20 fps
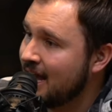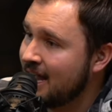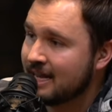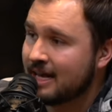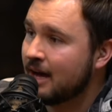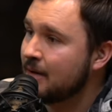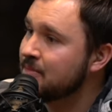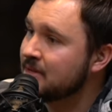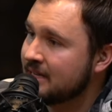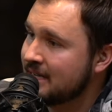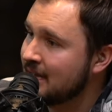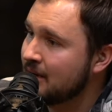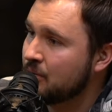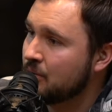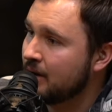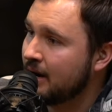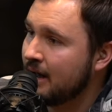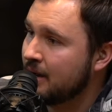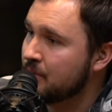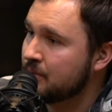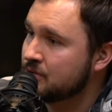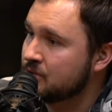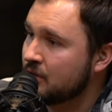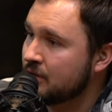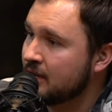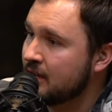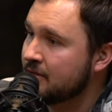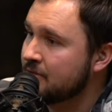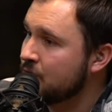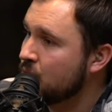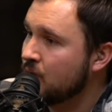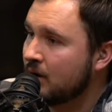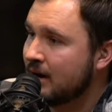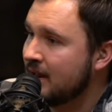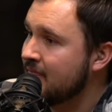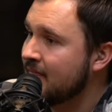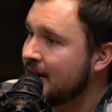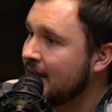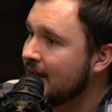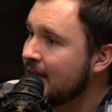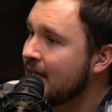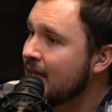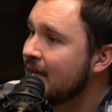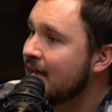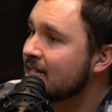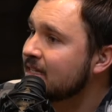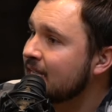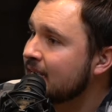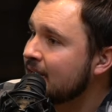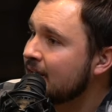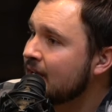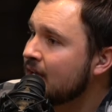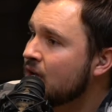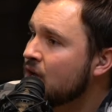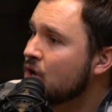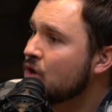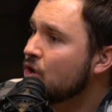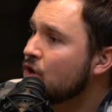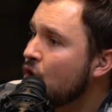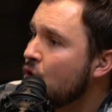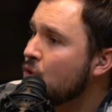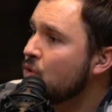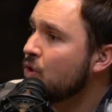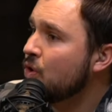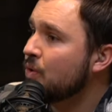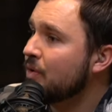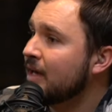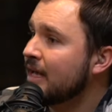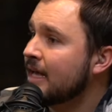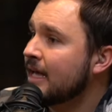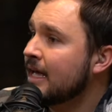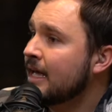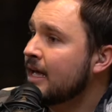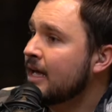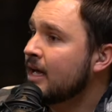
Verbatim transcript: I come to get what I was looking for. And then I, it's like, no, though, like,